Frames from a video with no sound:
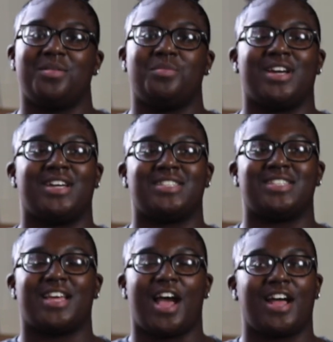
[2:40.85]

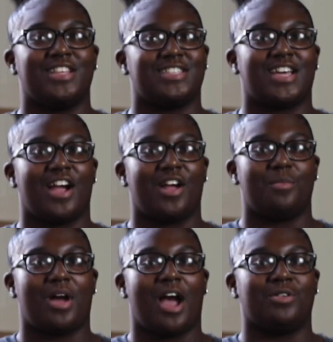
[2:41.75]
because at the
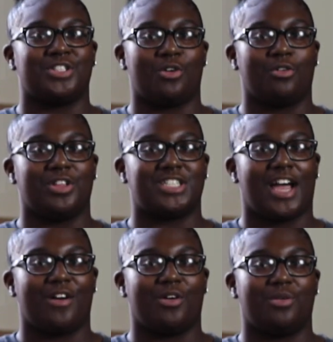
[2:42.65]
time I was an only
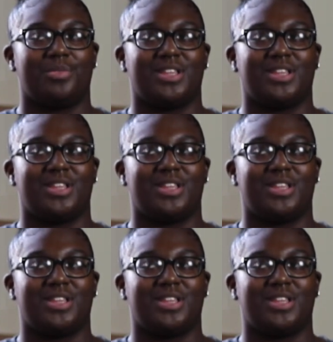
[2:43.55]
child,